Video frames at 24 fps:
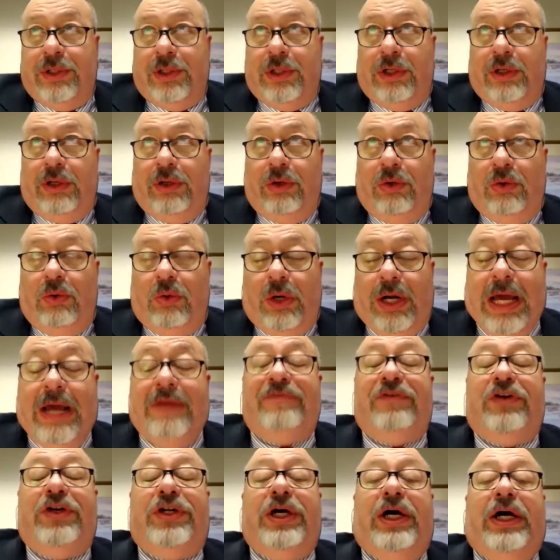who were
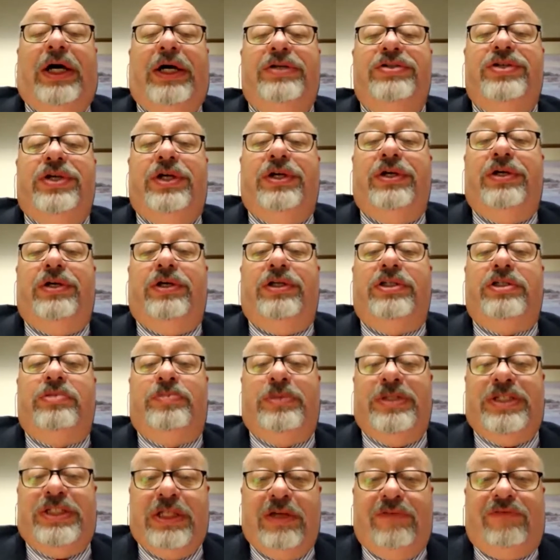advertising,
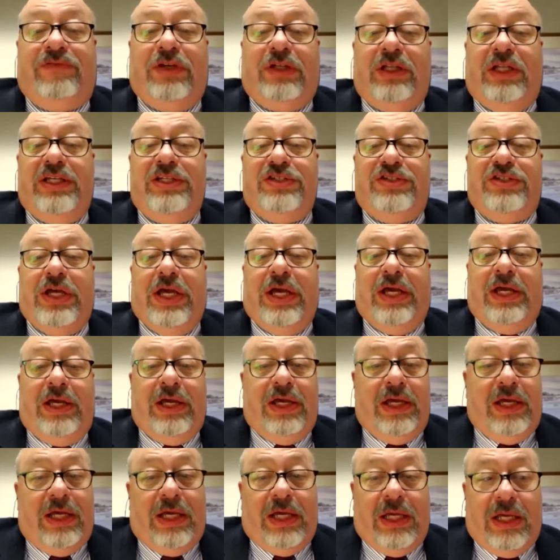specifically saying,
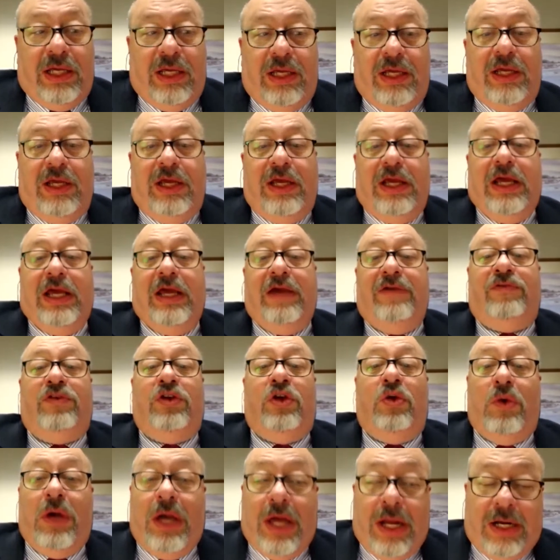hey, if you
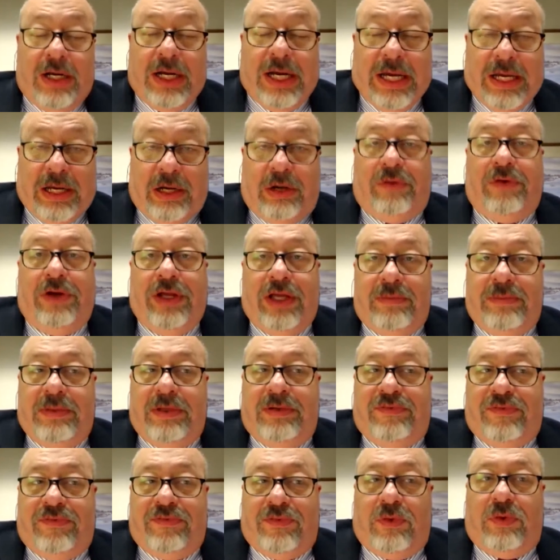had an IRE
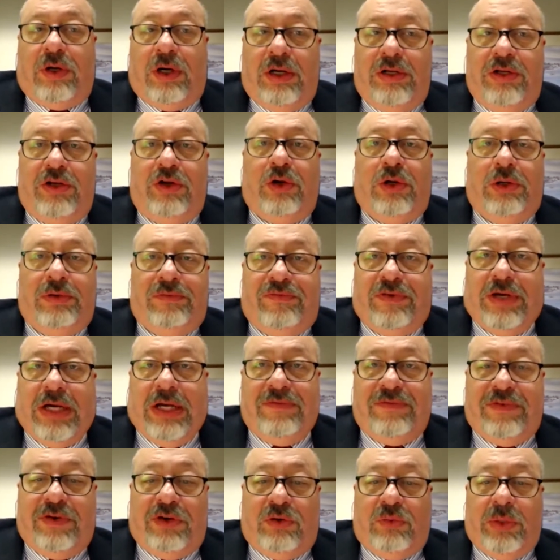before and you're on
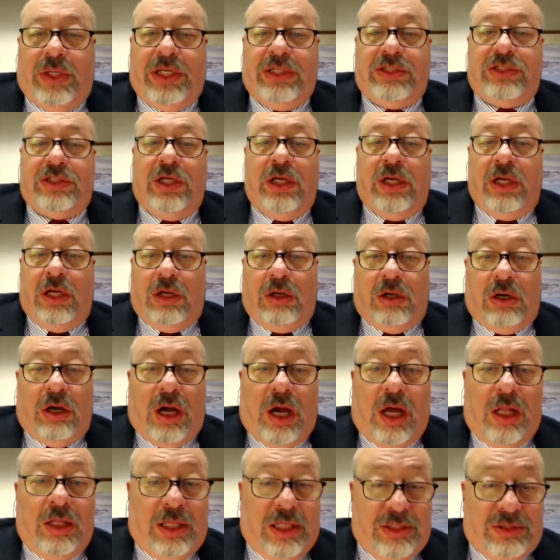500 weeks,
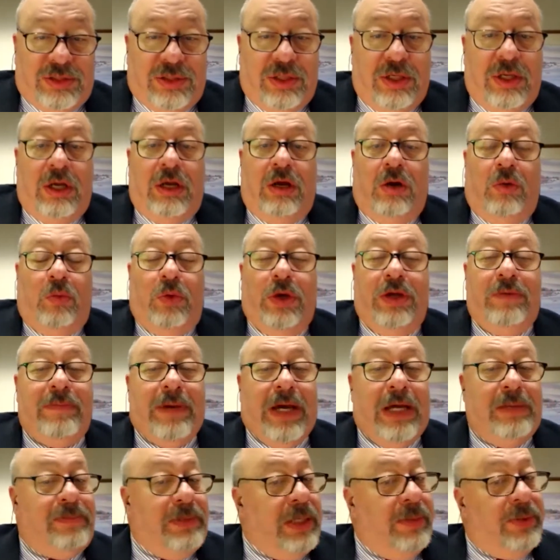call us. We
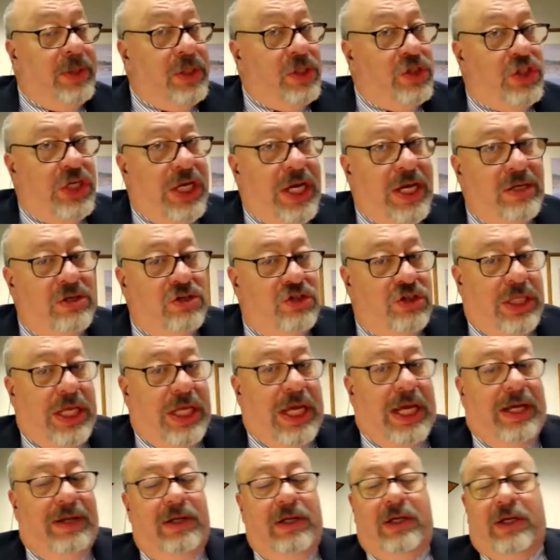might be able to change that.
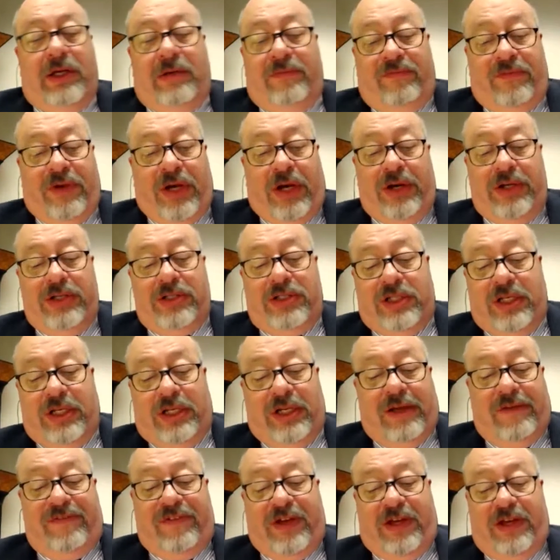Very
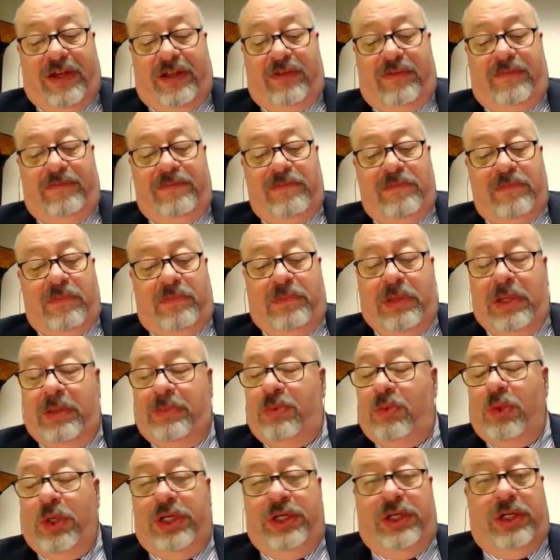significant. People
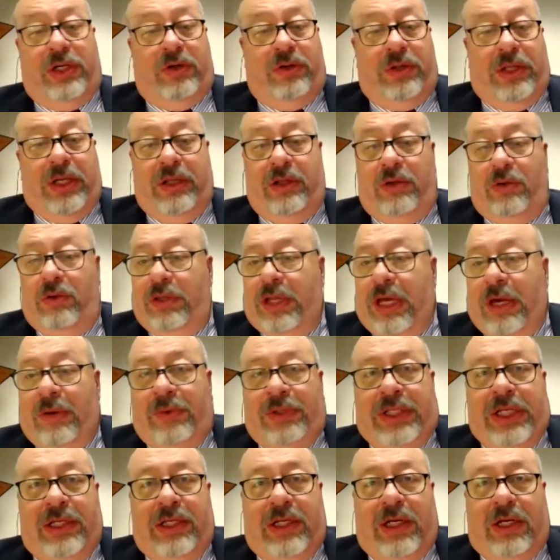wouldn't know that. How would
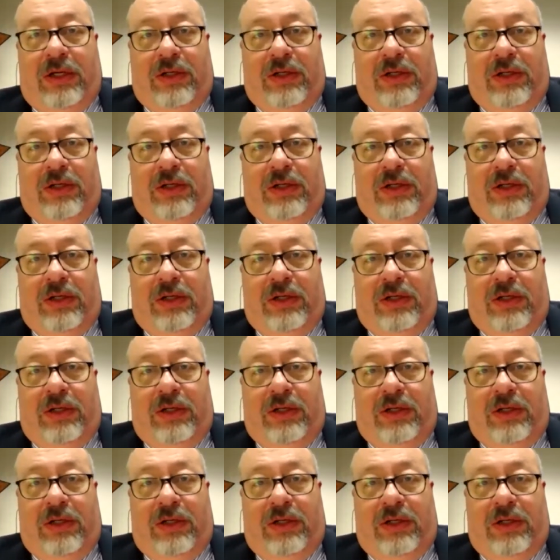they know?